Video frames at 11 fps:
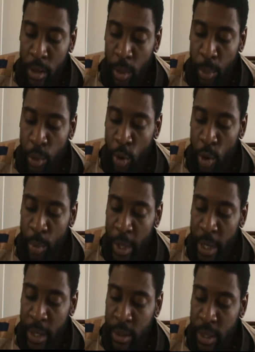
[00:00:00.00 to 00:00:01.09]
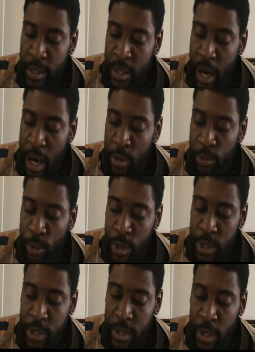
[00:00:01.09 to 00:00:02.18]
The poor man is honoured for
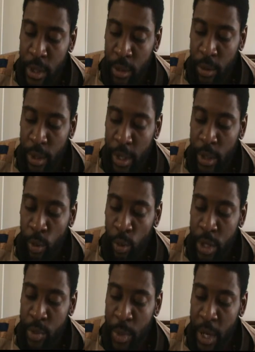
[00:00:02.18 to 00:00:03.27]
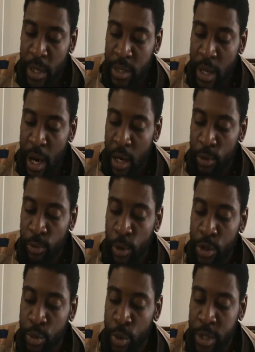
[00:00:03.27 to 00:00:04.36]
his skill, and the rich man is honoured
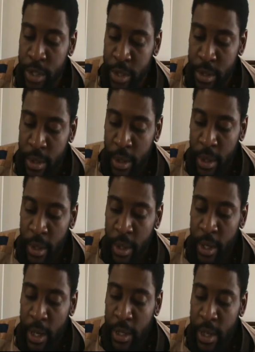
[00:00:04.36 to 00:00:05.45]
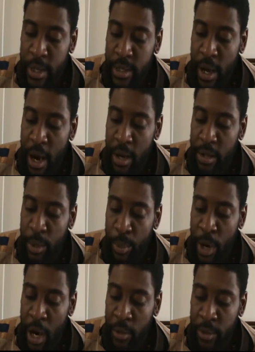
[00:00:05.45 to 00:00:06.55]
for his riches. He that is honoured in
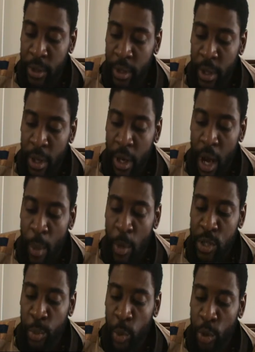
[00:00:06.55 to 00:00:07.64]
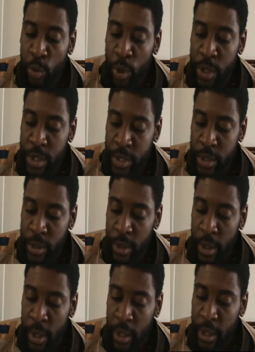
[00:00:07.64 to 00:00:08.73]
poverty, how much more in riches?
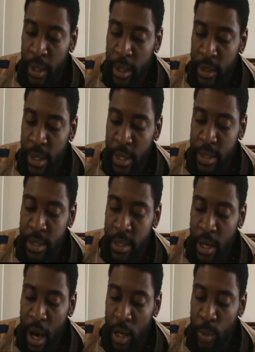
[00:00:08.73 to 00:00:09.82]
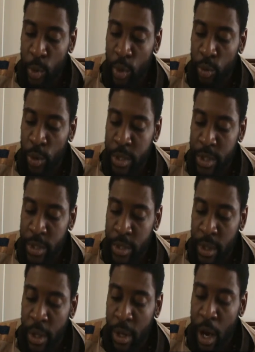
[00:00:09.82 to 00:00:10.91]
And he that is dishonourable in
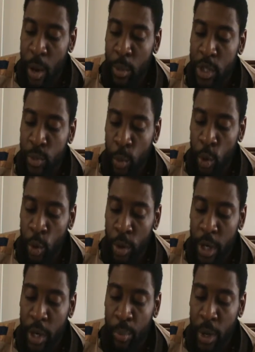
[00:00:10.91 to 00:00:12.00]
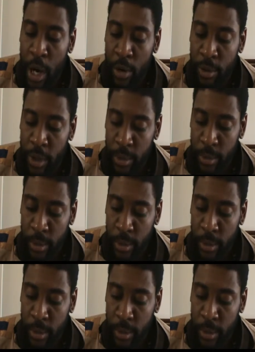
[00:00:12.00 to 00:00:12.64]
riches, how much more in poverty?